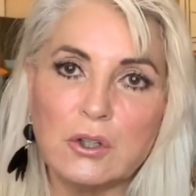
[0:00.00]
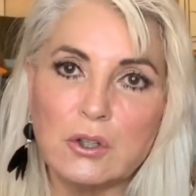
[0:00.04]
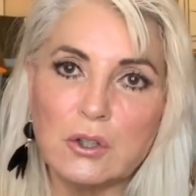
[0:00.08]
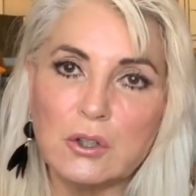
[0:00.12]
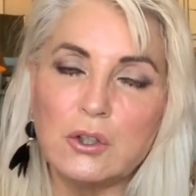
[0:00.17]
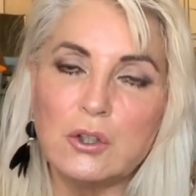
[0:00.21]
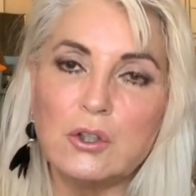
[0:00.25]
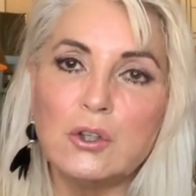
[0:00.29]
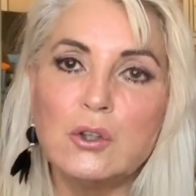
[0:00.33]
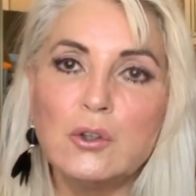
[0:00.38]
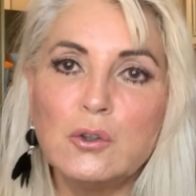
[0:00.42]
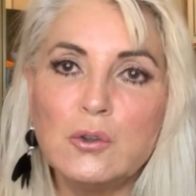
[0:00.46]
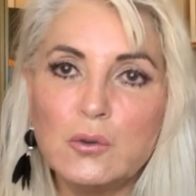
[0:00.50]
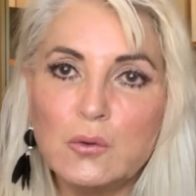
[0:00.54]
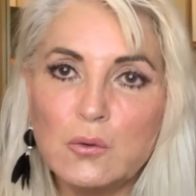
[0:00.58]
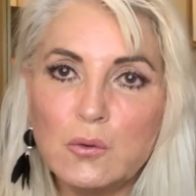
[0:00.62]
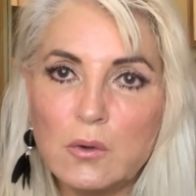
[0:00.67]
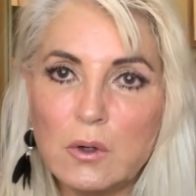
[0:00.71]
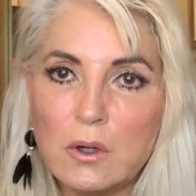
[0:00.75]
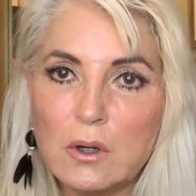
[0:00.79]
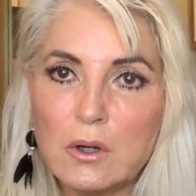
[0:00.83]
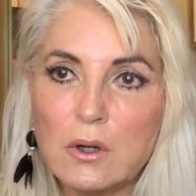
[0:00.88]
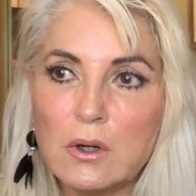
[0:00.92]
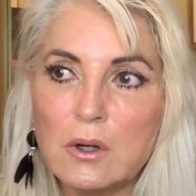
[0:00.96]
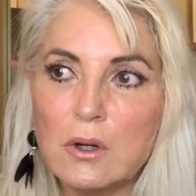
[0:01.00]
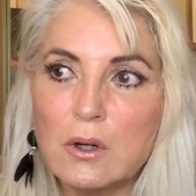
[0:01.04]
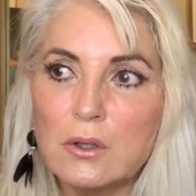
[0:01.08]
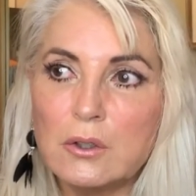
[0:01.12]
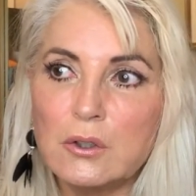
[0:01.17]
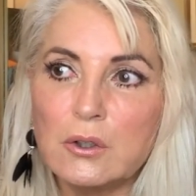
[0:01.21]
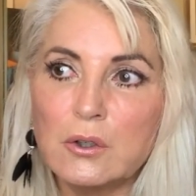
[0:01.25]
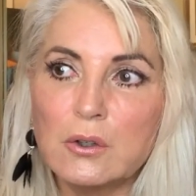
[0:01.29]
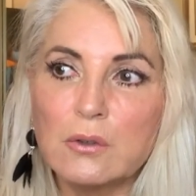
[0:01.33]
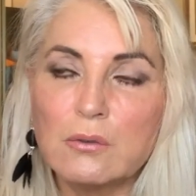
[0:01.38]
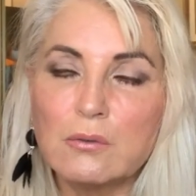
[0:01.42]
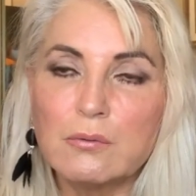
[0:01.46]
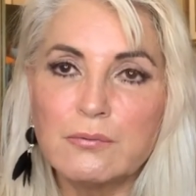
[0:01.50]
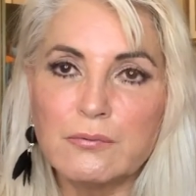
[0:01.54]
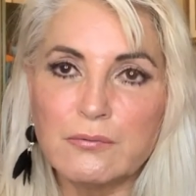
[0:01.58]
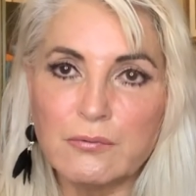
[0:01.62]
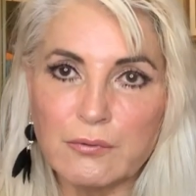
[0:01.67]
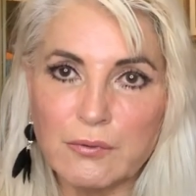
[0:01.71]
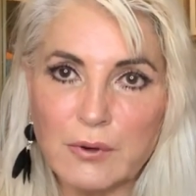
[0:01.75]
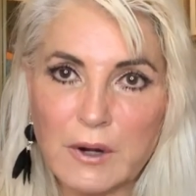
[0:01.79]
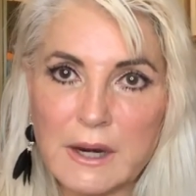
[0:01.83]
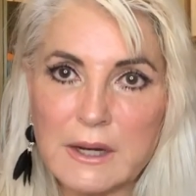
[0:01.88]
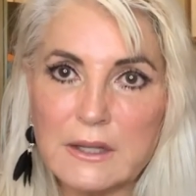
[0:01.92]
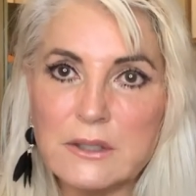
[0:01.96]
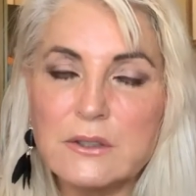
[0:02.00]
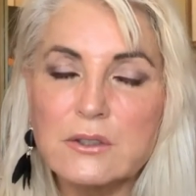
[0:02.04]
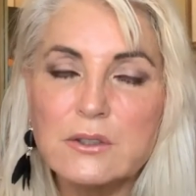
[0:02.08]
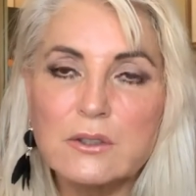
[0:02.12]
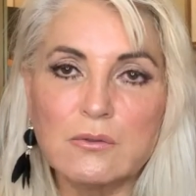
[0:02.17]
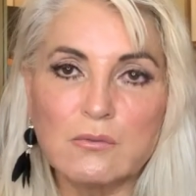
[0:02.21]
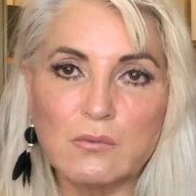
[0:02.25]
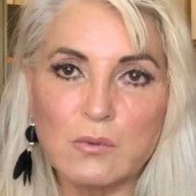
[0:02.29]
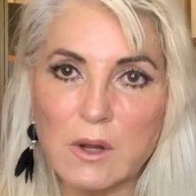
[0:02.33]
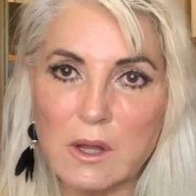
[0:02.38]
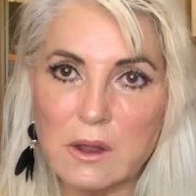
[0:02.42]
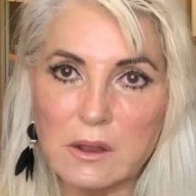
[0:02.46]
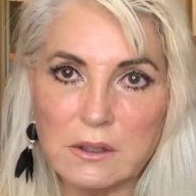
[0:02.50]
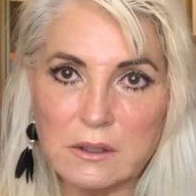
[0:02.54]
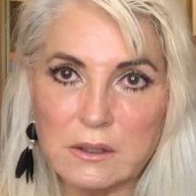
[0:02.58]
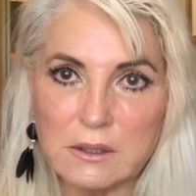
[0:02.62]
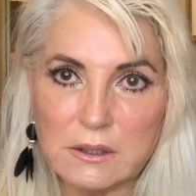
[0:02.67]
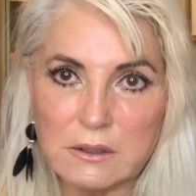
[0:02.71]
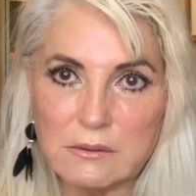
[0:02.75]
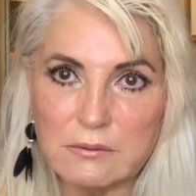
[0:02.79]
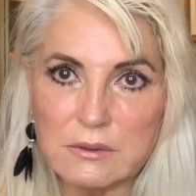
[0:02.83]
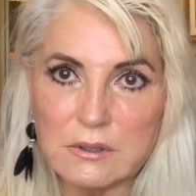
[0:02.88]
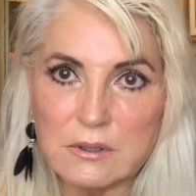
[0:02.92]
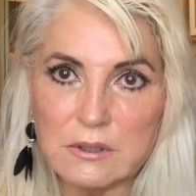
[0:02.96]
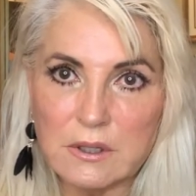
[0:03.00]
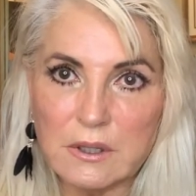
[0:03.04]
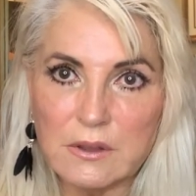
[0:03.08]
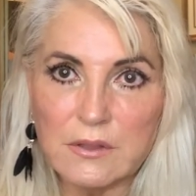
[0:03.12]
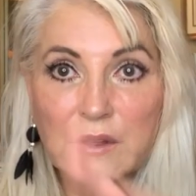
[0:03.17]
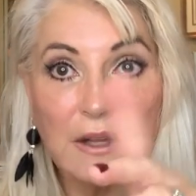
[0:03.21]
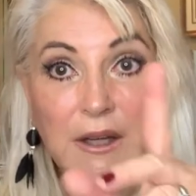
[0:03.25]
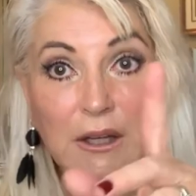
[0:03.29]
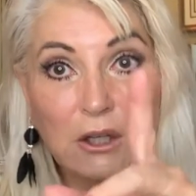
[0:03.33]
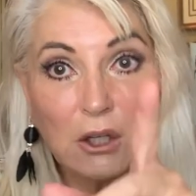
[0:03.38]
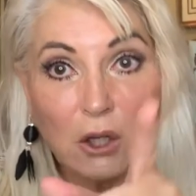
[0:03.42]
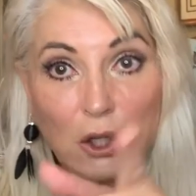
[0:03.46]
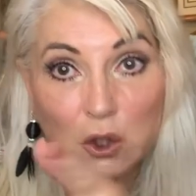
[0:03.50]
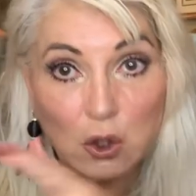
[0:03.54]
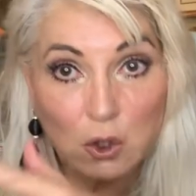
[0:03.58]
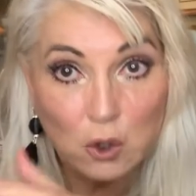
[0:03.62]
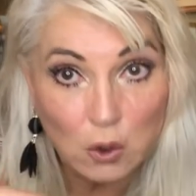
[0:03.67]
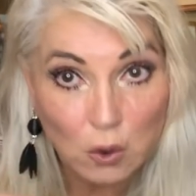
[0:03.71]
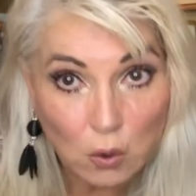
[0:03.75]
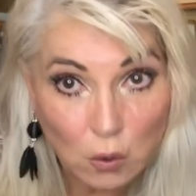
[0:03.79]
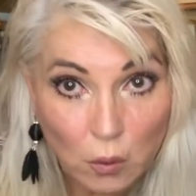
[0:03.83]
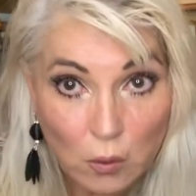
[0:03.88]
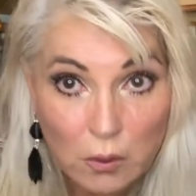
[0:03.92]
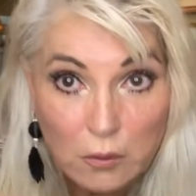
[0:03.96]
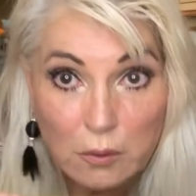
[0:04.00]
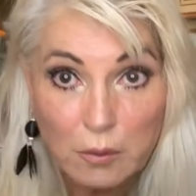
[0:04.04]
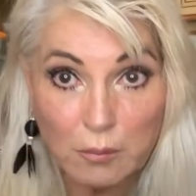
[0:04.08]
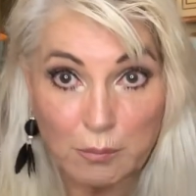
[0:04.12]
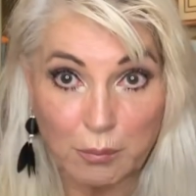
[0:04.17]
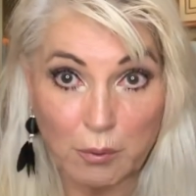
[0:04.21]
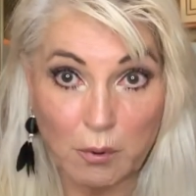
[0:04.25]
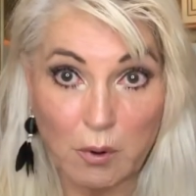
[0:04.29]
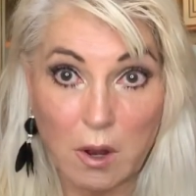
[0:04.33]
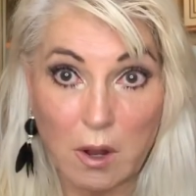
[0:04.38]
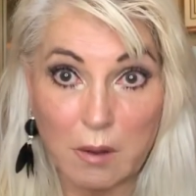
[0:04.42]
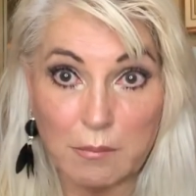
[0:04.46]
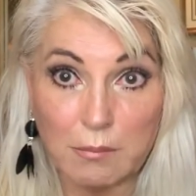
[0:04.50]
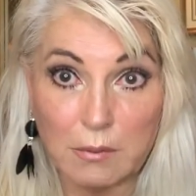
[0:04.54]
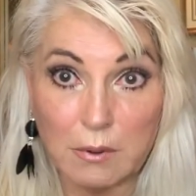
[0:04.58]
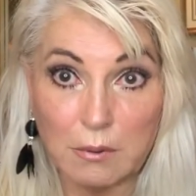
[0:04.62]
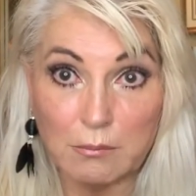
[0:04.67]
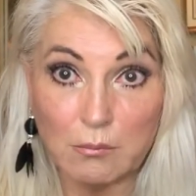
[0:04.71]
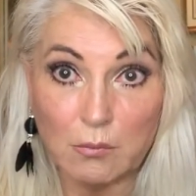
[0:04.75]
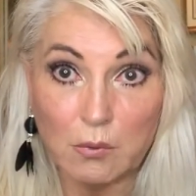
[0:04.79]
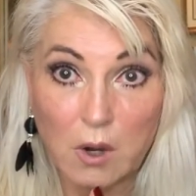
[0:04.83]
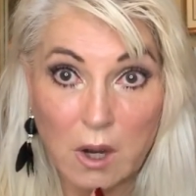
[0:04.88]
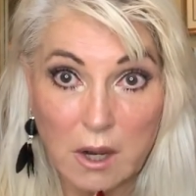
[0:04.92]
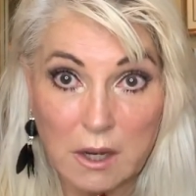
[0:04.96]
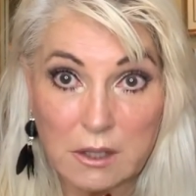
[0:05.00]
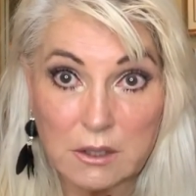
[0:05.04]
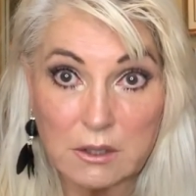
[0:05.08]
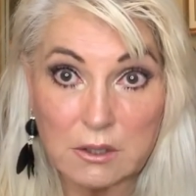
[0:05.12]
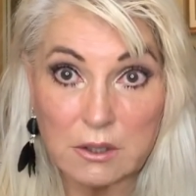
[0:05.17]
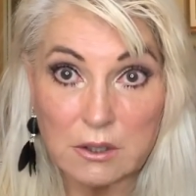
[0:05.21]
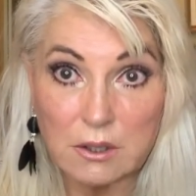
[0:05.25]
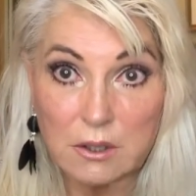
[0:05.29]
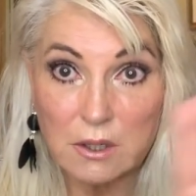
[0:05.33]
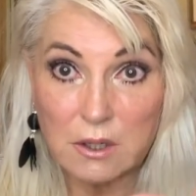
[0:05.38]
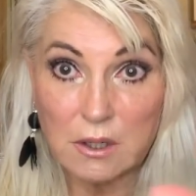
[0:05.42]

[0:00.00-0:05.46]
you your friends and relatives think you're the problem right